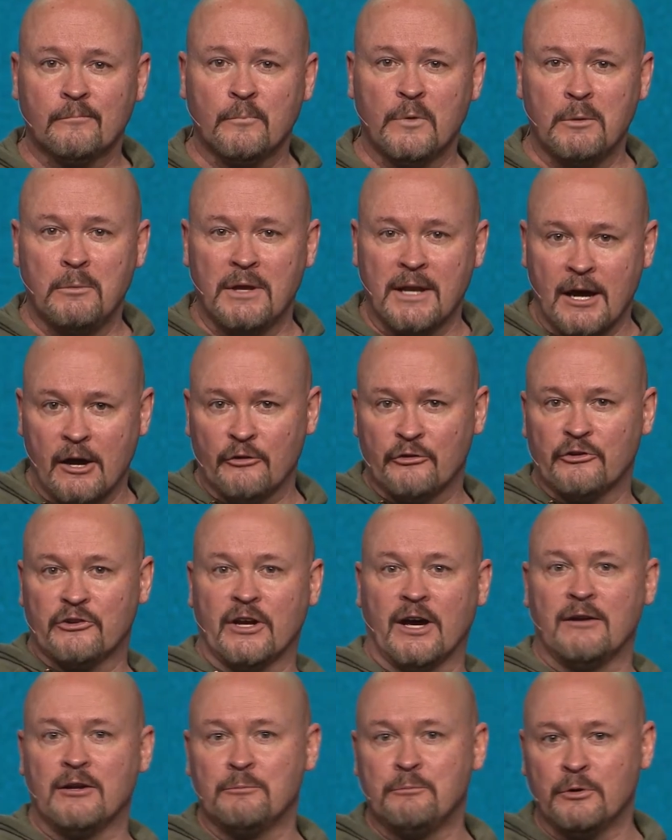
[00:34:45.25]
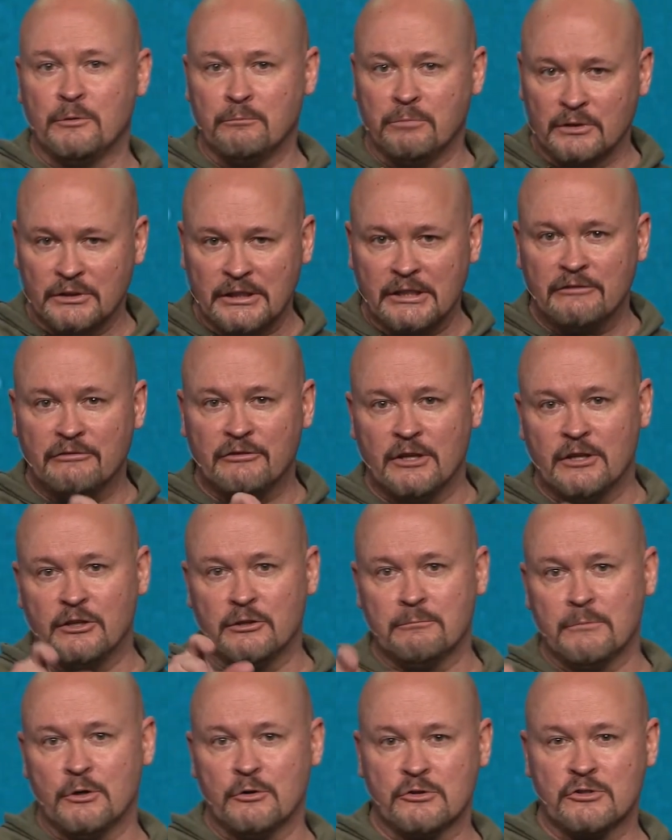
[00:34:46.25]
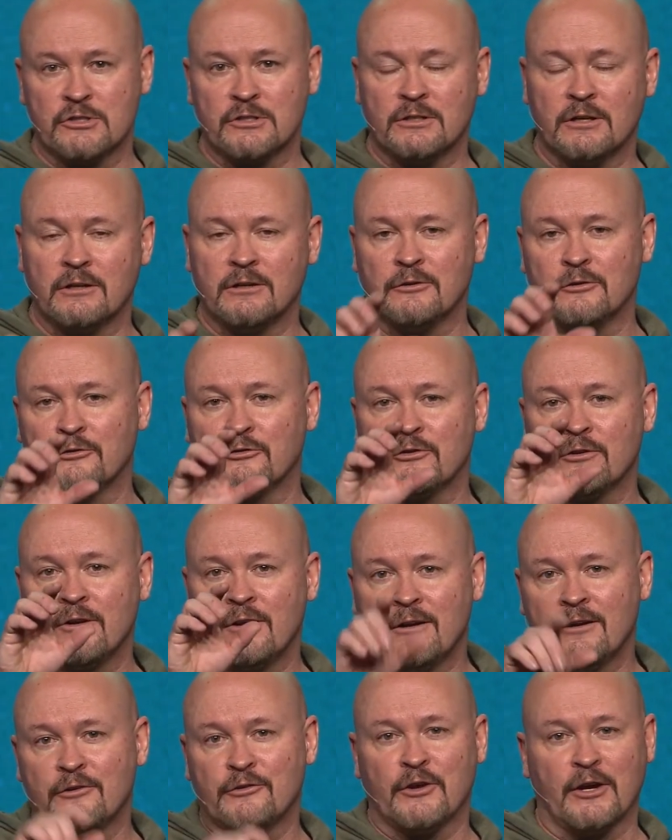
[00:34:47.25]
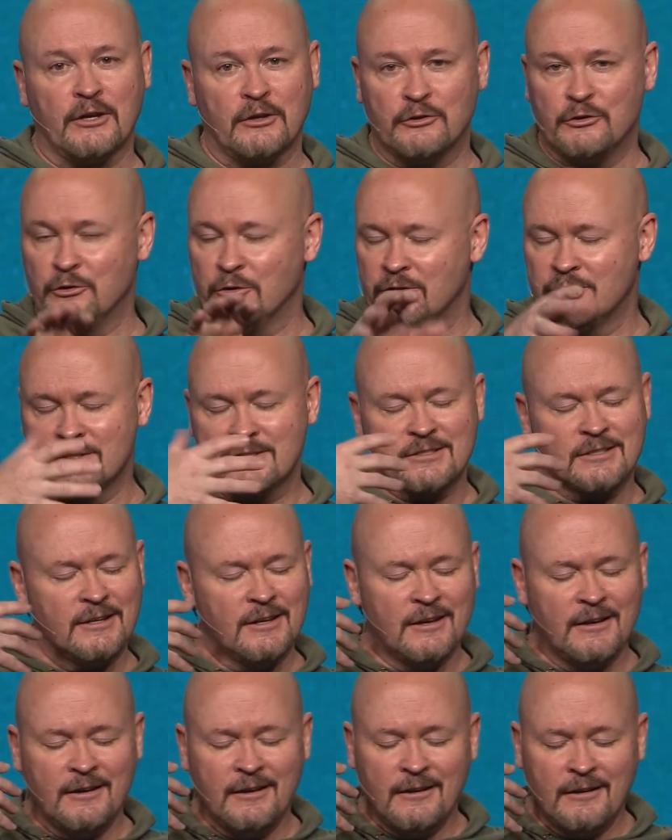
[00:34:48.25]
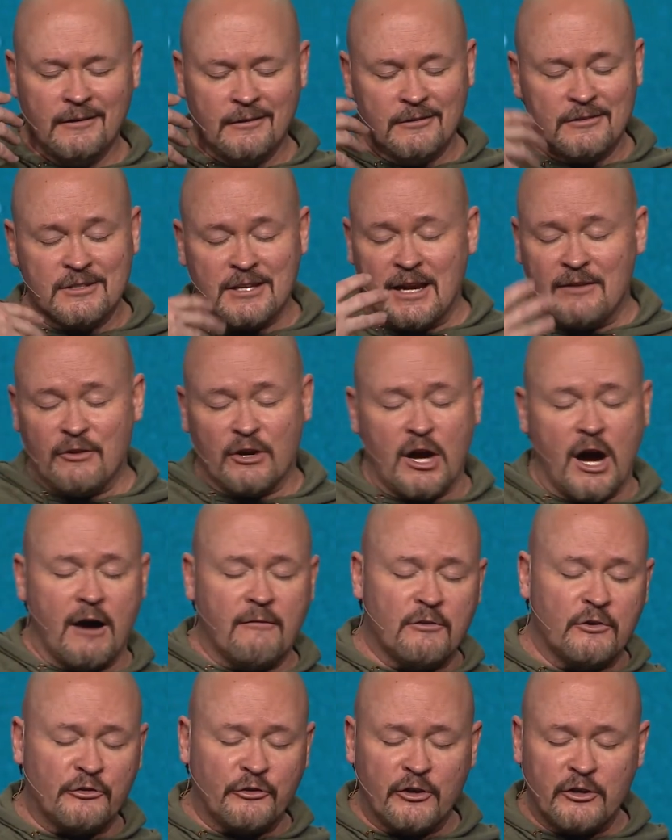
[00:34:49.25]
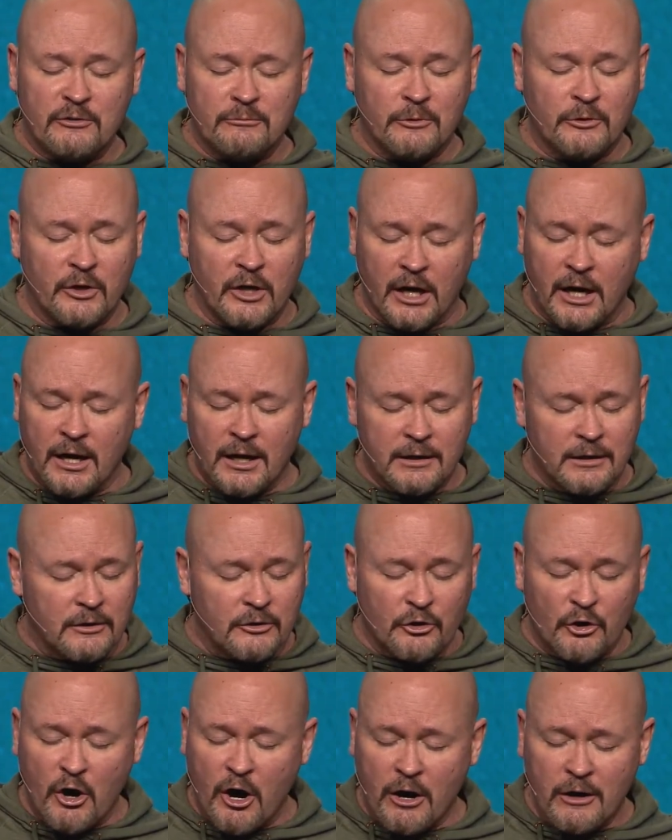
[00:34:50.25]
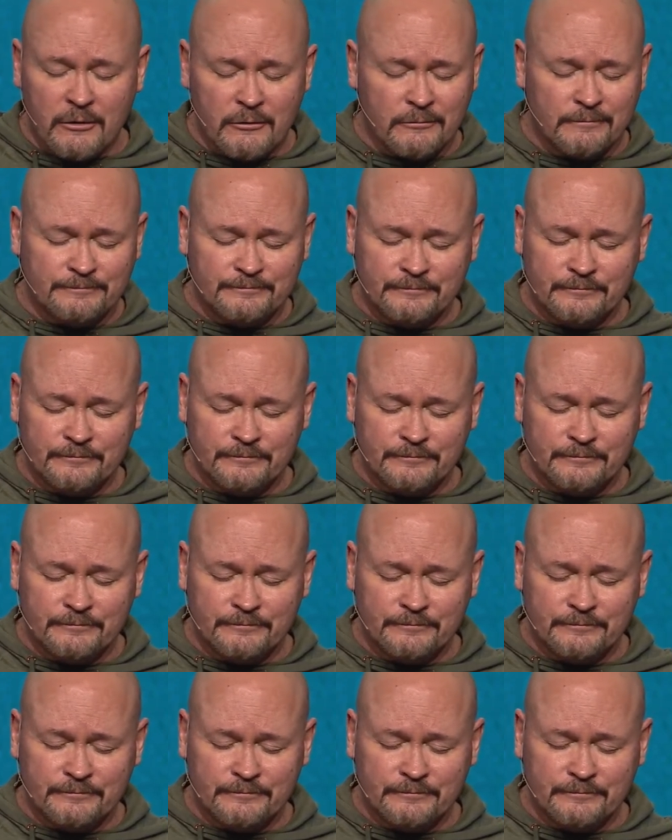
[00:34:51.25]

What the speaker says: Maybe now's the time to put belief into motion. And here's how you do it. You're just gonna have a conversation with God in your heart.